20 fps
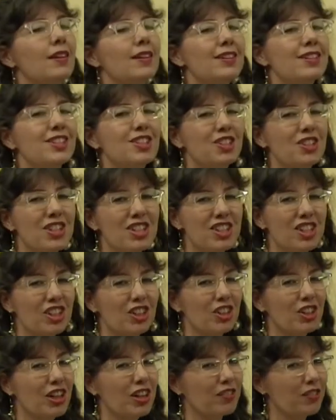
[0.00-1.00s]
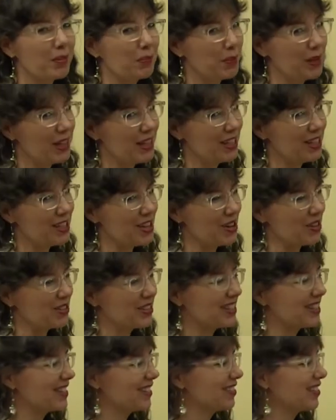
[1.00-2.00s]
Students are learning repeated
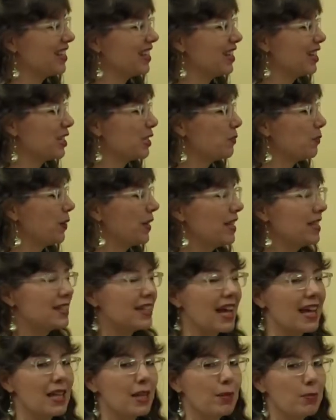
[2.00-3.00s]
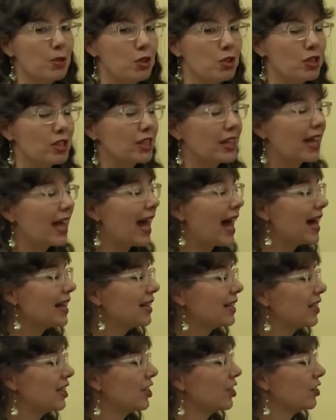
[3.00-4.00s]
notes in this piece, and the
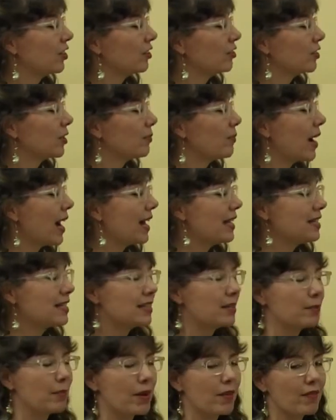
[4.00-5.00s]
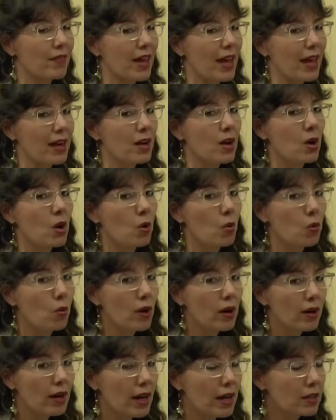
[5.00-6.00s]
musicality girl reminds them of that.
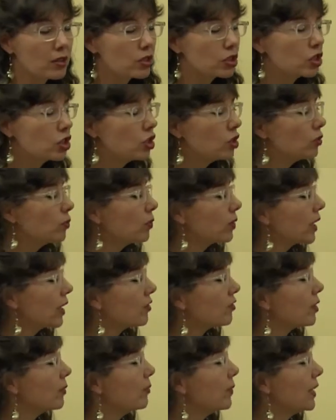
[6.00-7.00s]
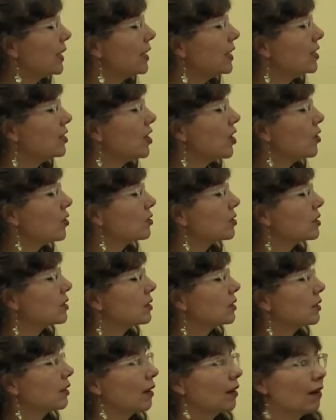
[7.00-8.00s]
Where else do you play repeated
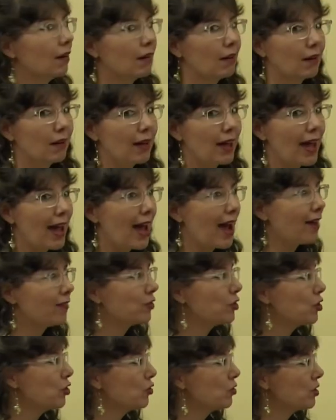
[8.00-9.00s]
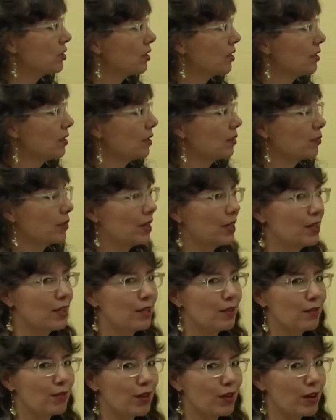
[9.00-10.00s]
notes? After you see them in
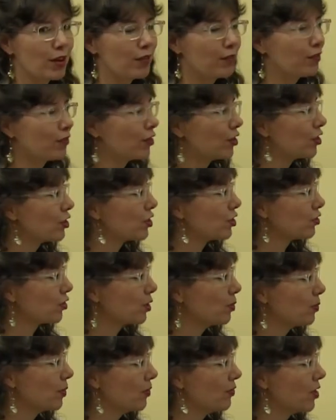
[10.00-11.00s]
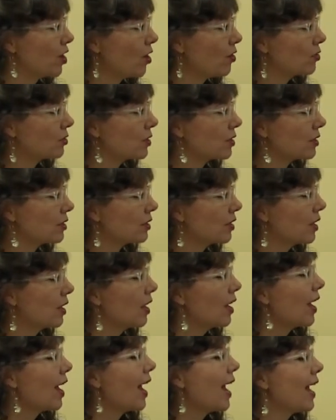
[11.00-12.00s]
the very first group of notes.
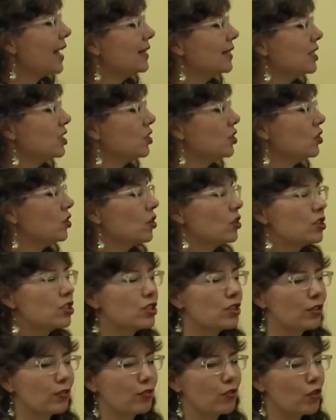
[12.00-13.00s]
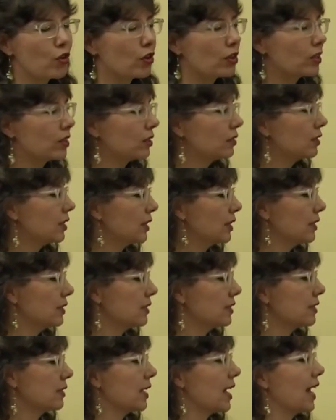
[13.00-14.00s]
And did you notice your 4 little
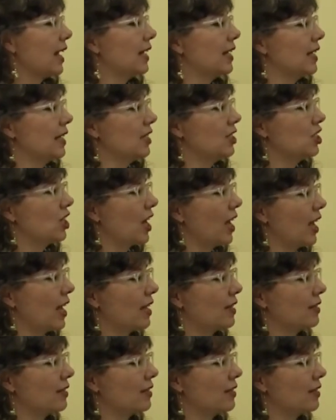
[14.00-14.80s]
hills on each hand?